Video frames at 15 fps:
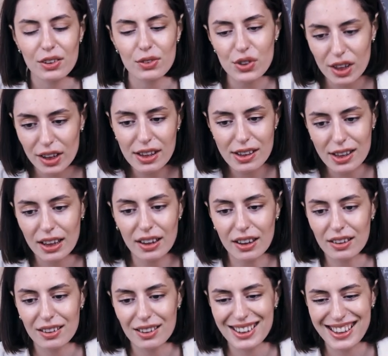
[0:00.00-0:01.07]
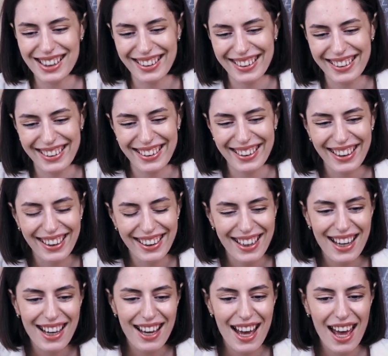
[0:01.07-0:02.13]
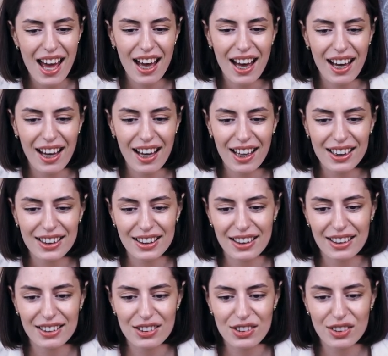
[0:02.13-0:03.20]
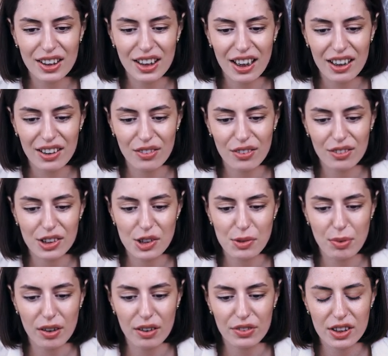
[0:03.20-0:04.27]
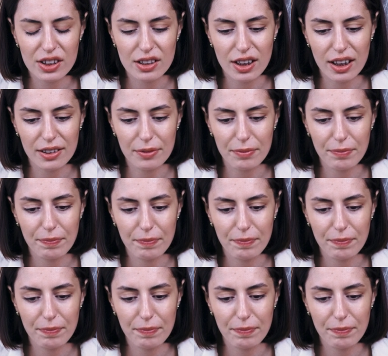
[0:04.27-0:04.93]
to see the signals and to get all these profits done.